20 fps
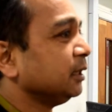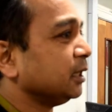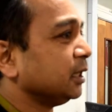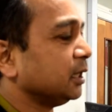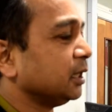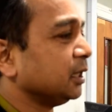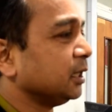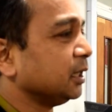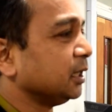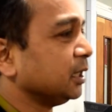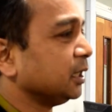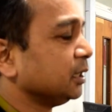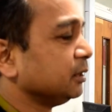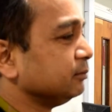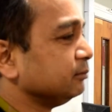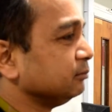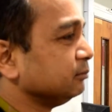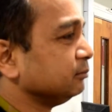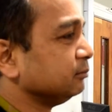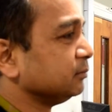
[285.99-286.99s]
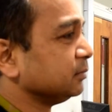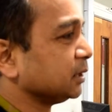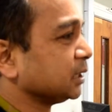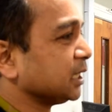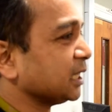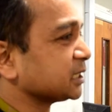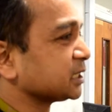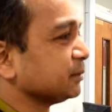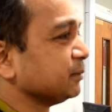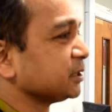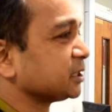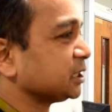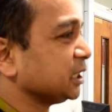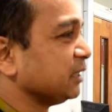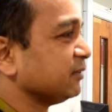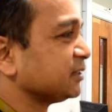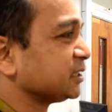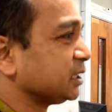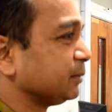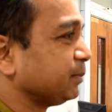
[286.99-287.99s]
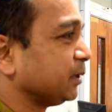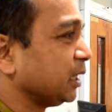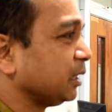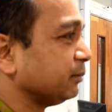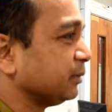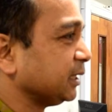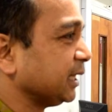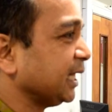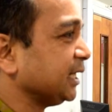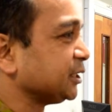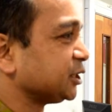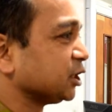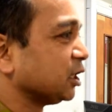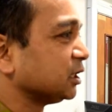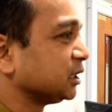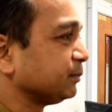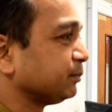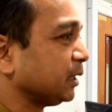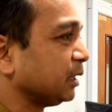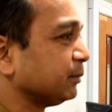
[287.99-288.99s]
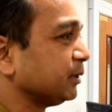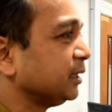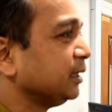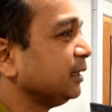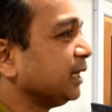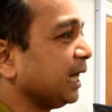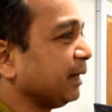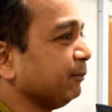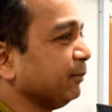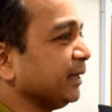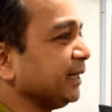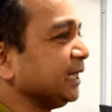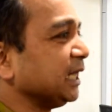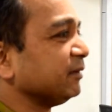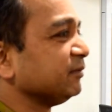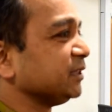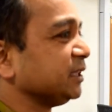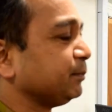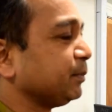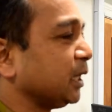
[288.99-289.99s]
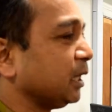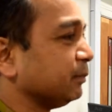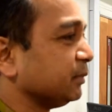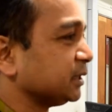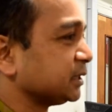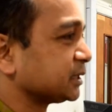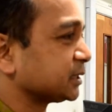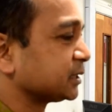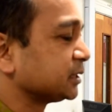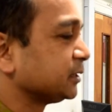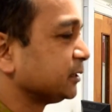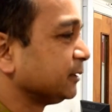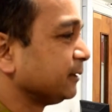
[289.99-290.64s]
customer service department, HR department, and many other departments.